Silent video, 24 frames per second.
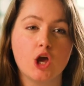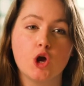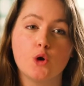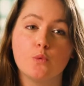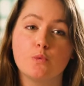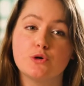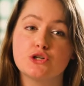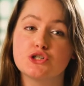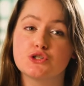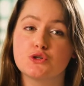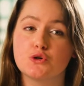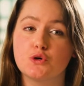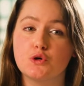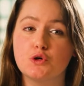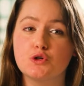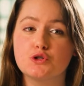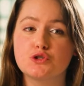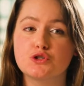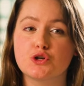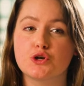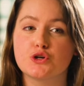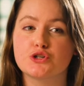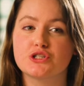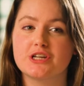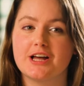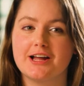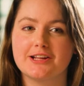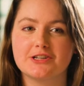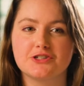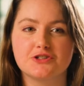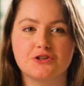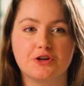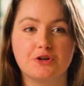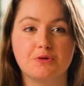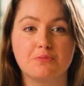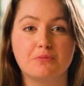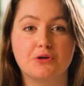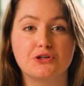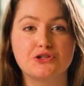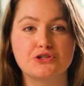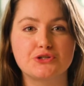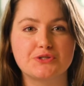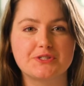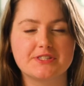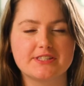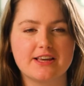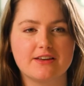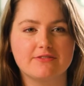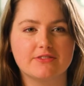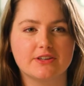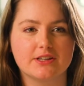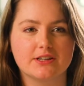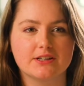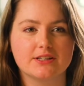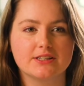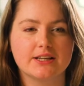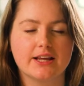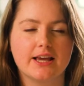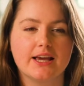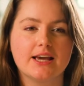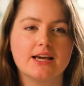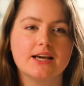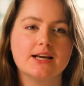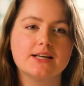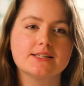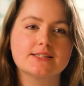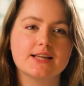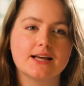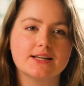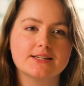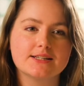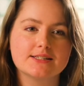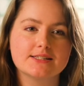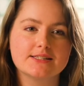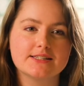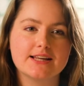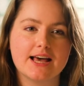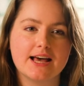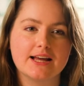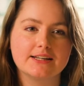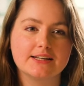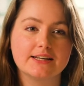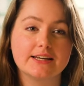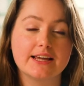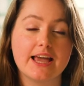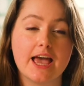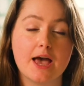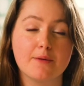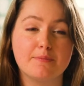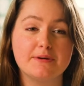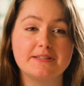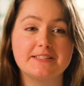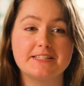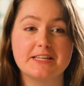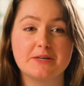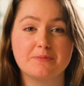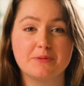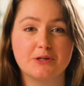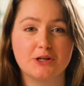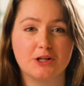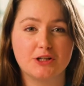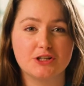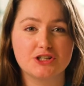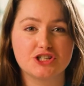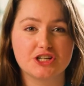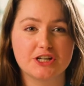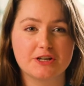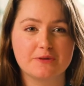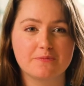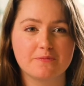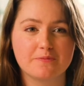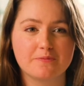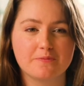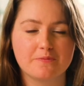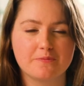which is also touched on in Module 7, is understanding epidemiology.